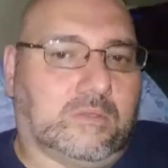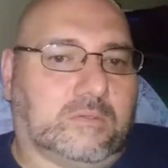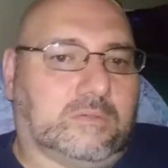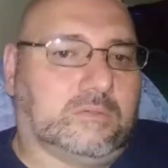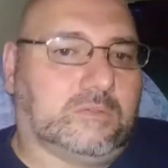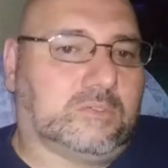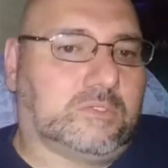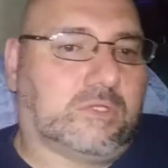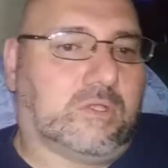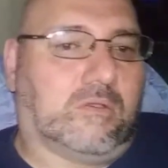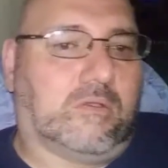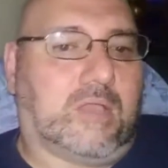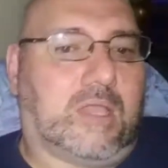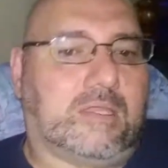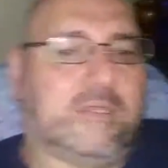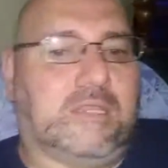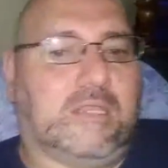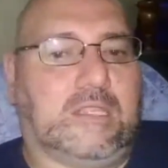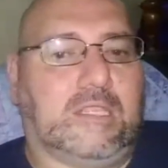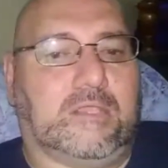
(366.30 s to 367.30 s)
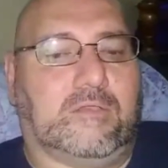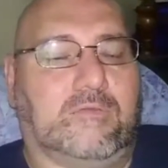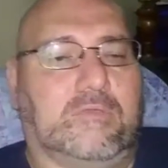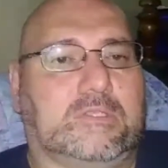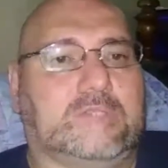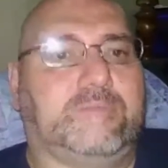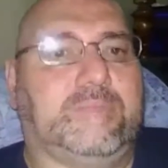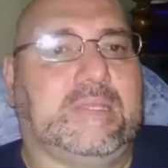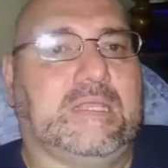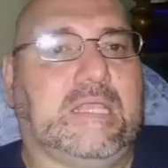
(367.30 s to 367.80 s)
So I think it was
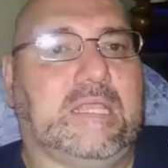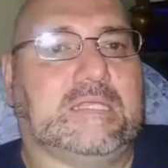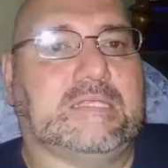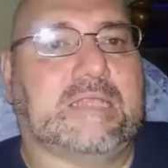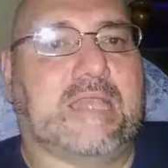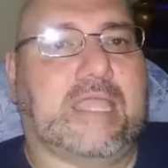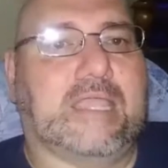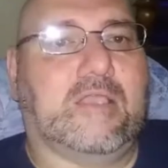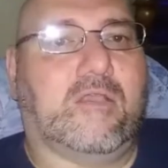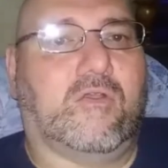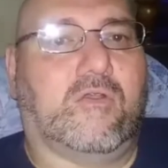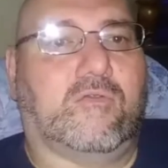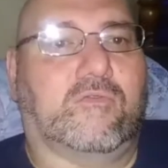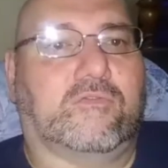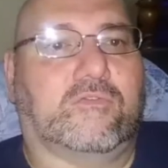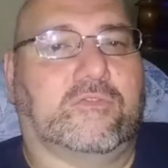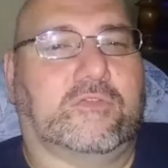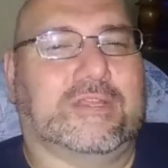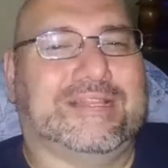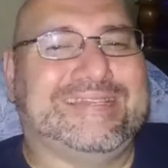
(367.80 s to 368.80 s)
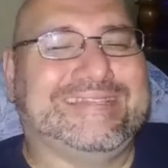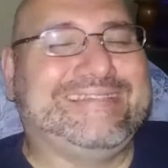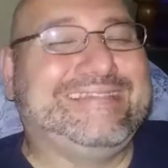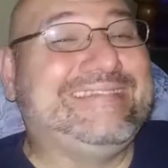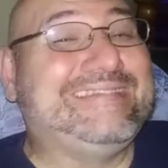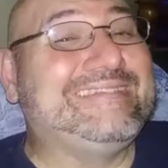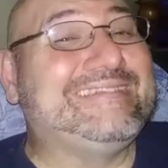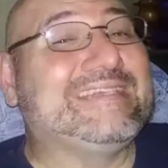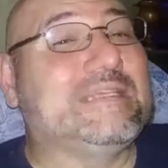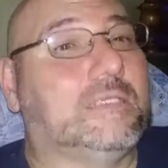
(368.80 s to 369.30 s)
because I over
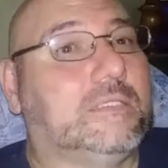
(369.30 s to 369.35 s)
cleaned.